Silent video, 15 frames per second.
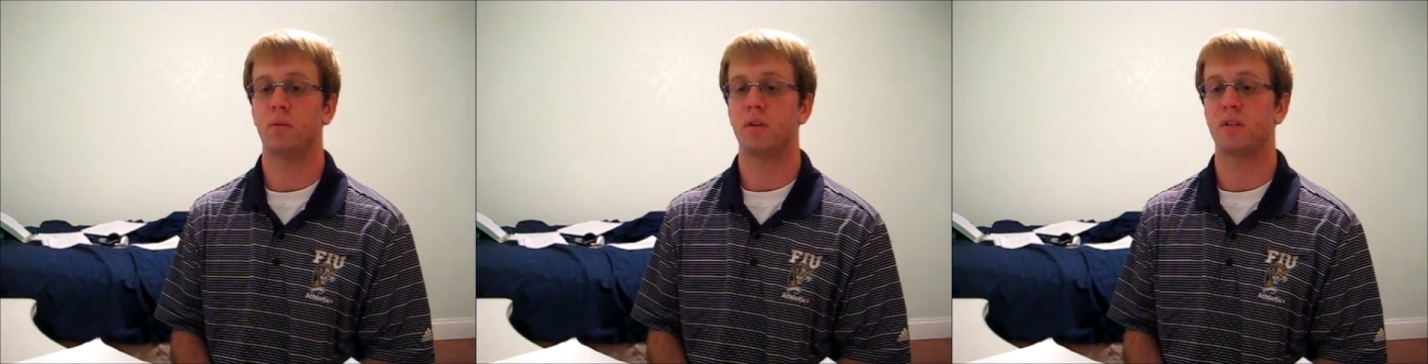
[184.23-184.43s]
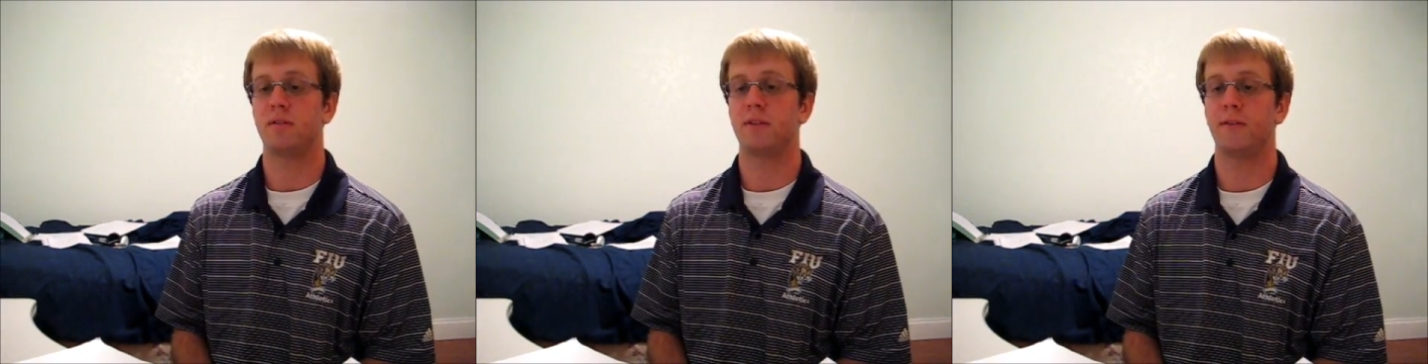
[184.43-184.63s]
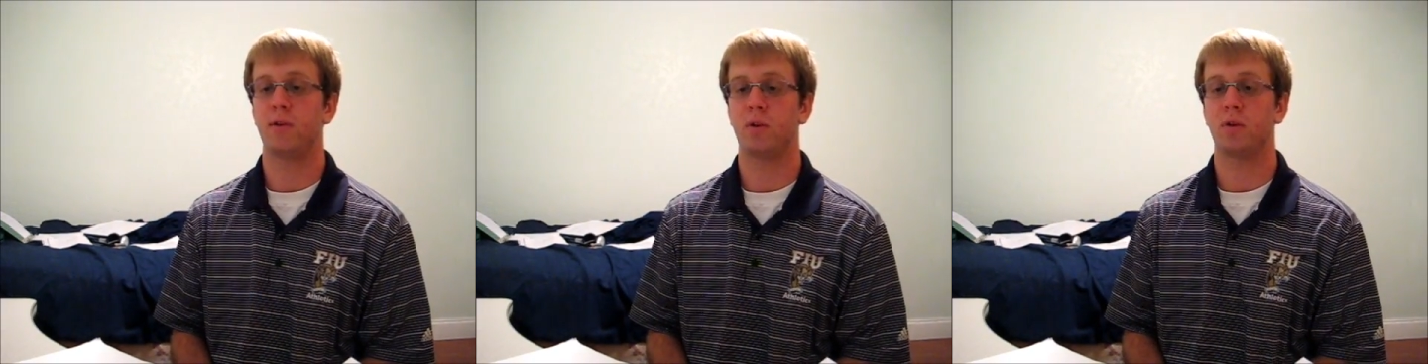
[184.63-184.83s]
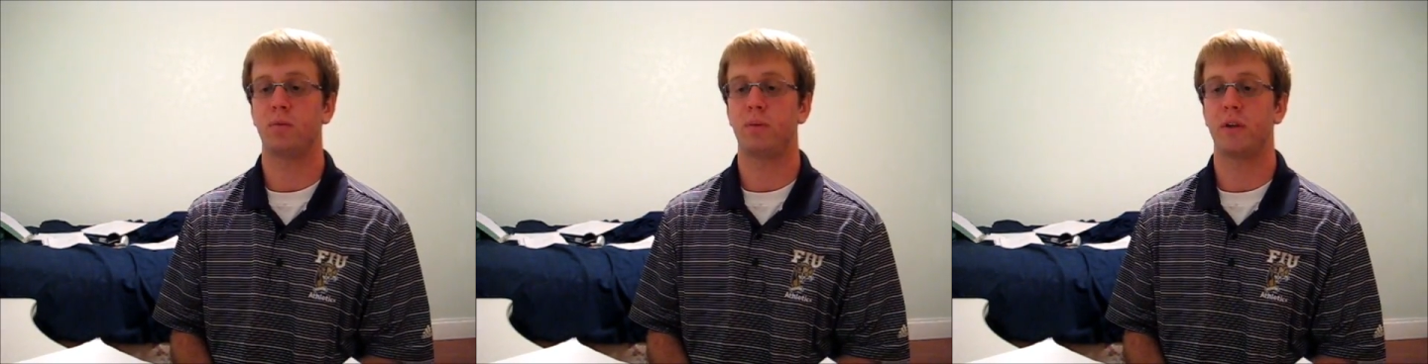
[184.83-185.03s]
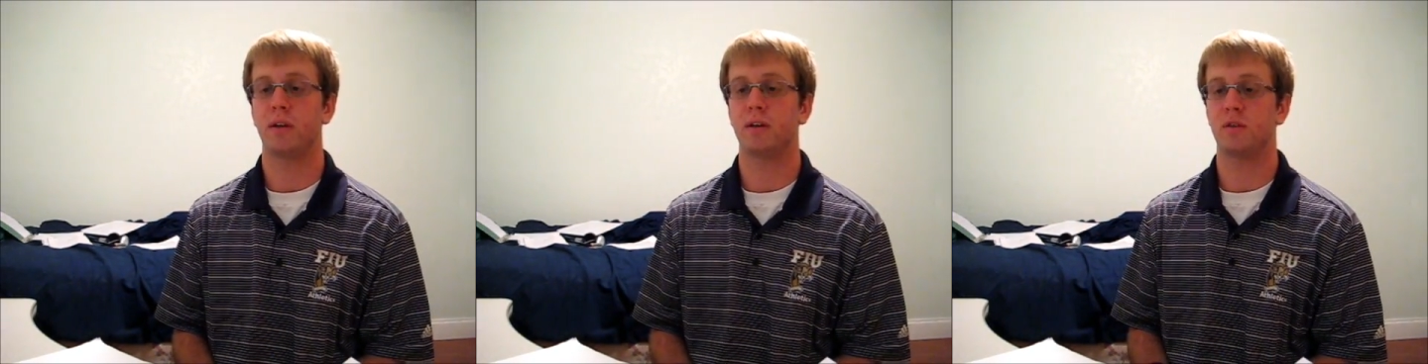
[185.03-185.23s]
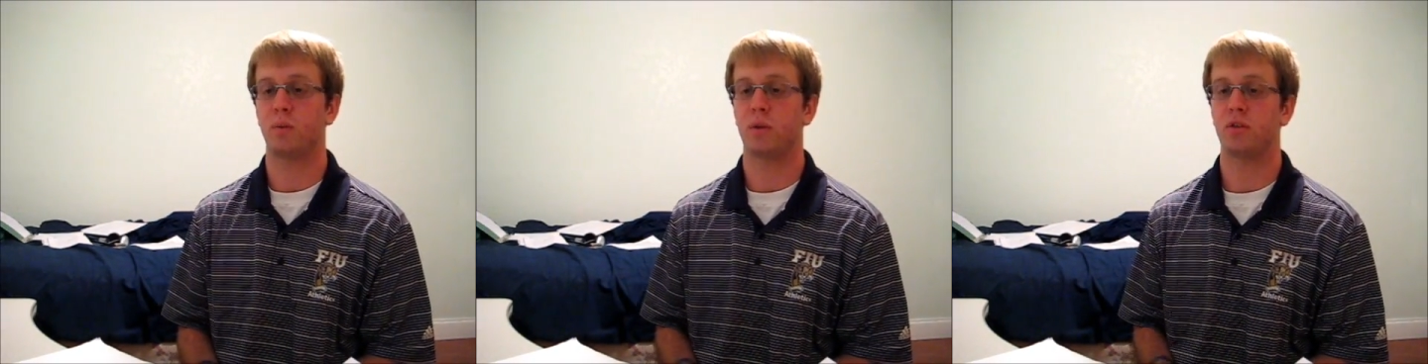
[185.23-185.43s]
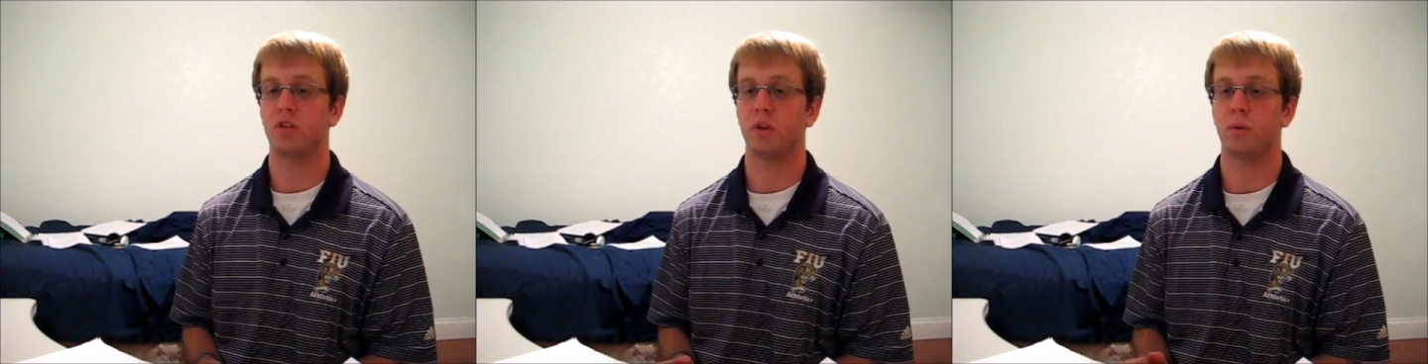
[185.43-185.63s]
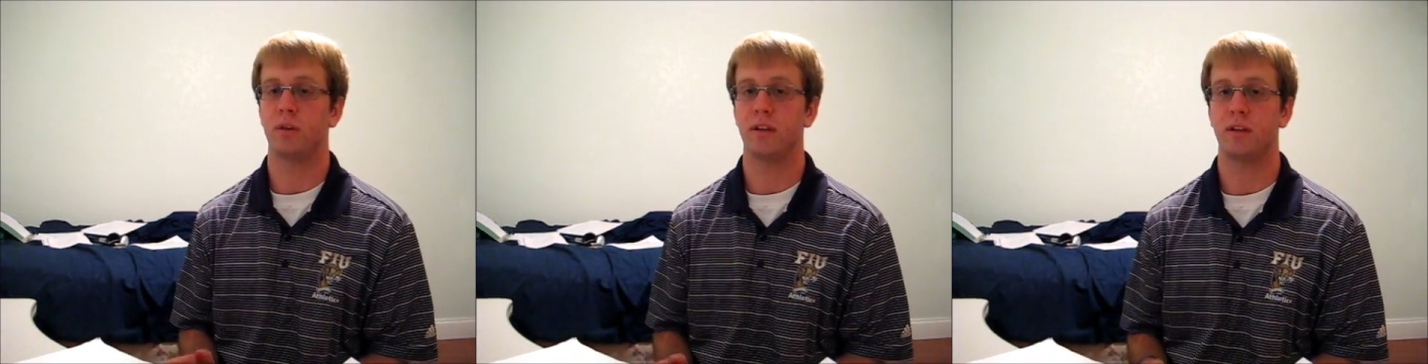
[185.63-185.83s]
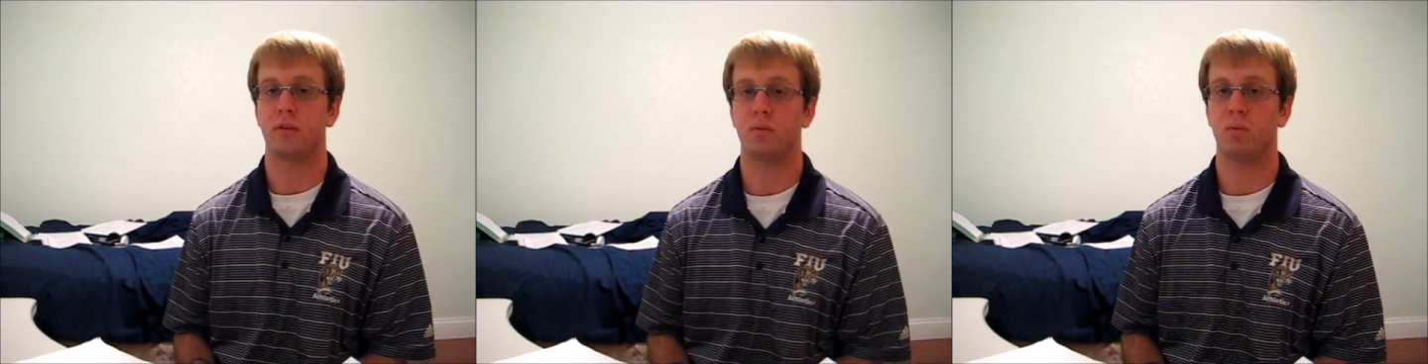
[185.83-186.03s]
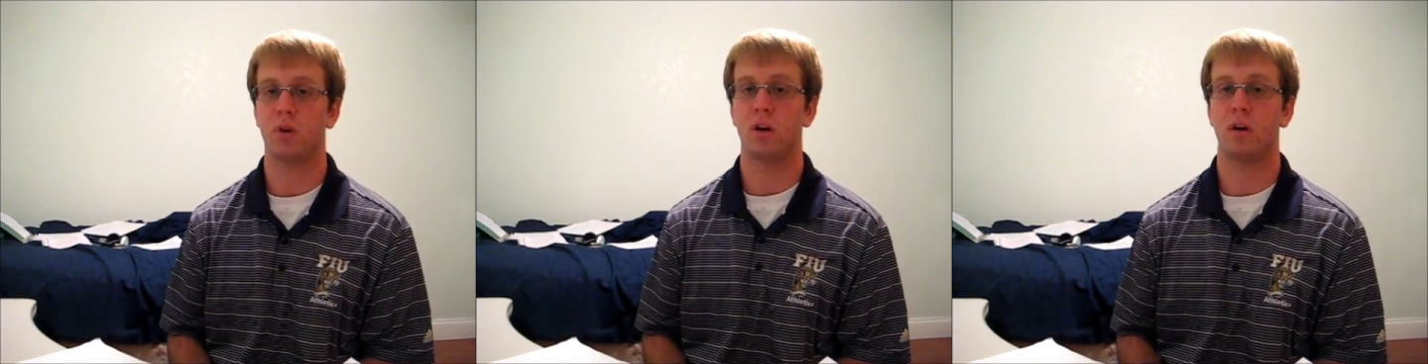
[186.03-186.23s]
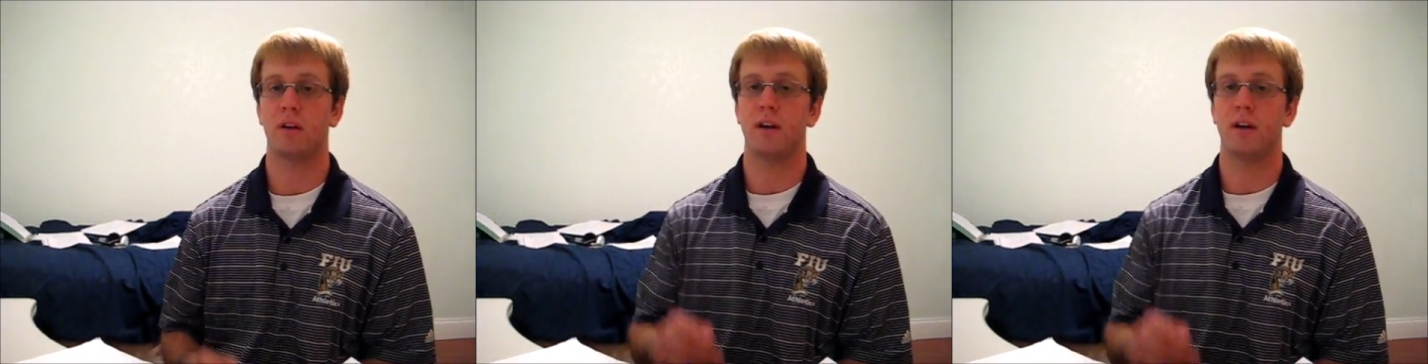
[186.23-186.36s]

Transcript: was difficult because the wheelchair would hit the wall